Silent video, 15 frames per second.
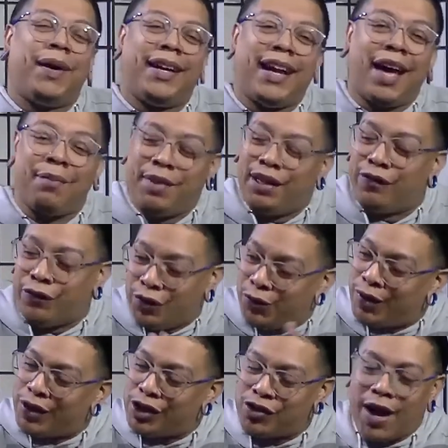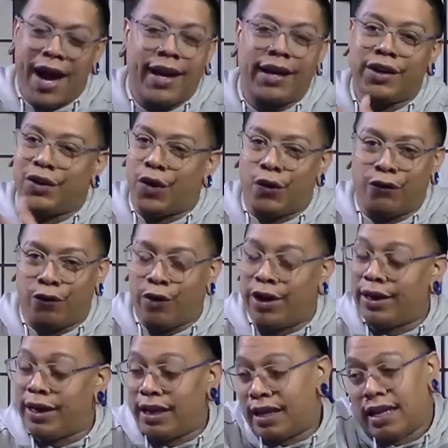but i mean if you want to try it go for
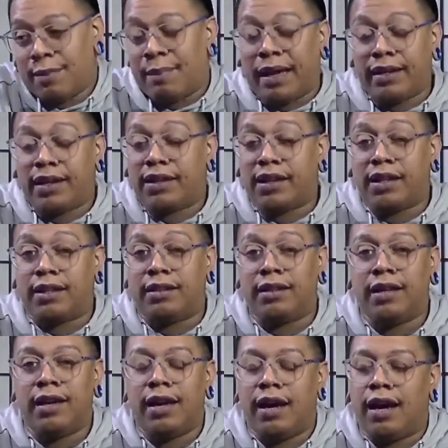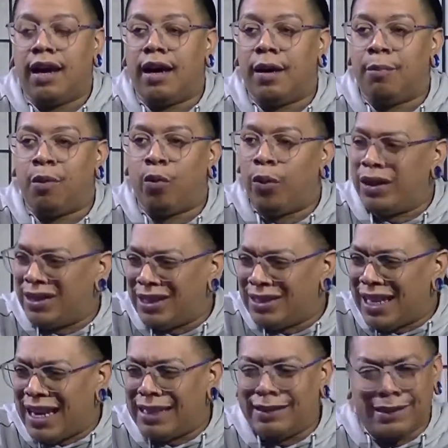it it might look good um, one thing
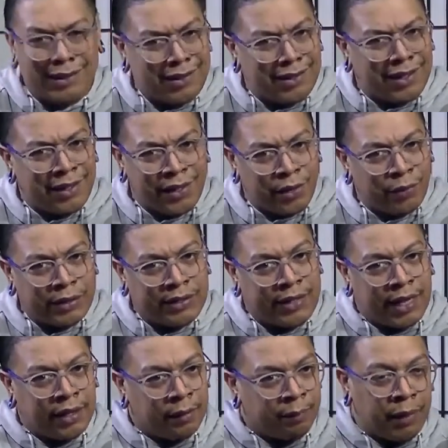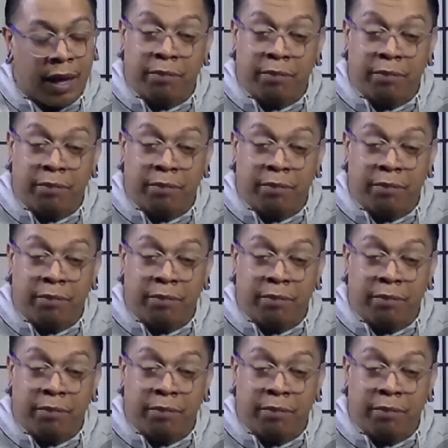that I didn't see in here was denim.